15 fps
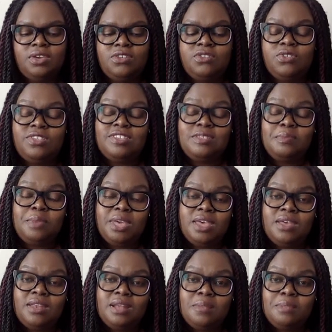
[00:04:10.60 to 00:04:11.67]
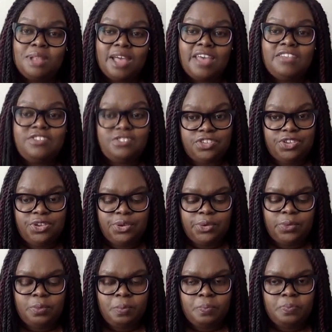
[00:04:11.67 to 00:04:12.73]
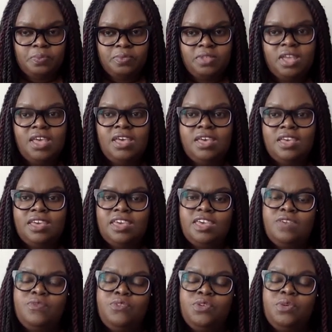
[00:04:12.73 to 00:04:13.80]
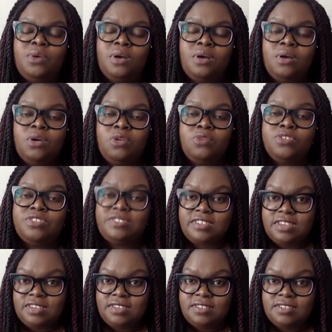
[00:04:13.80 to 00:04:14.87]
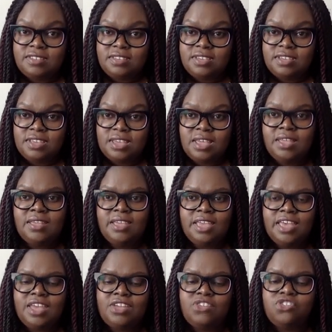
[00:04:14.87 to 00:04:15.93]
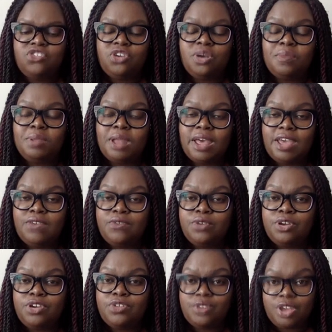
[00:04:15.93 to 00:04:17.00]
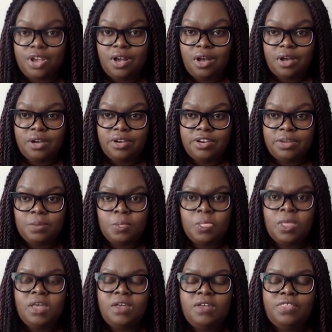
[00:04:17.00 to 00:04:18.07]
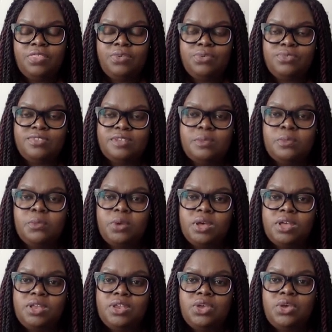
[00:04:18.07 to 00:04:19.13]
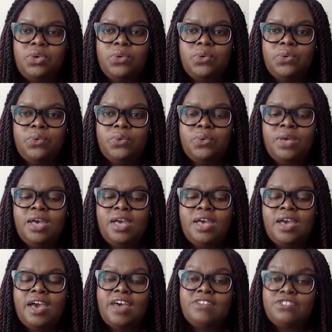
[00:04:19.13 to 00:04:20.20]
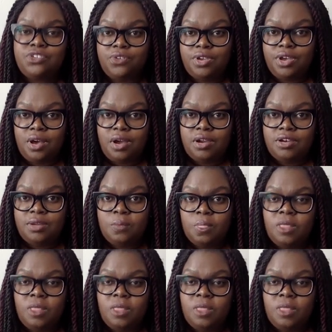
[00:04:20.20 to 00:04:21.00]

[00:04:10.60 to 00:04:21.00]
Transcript: So this ban applies to you if you are overseas and you're applying for a green card through someone who has a green card.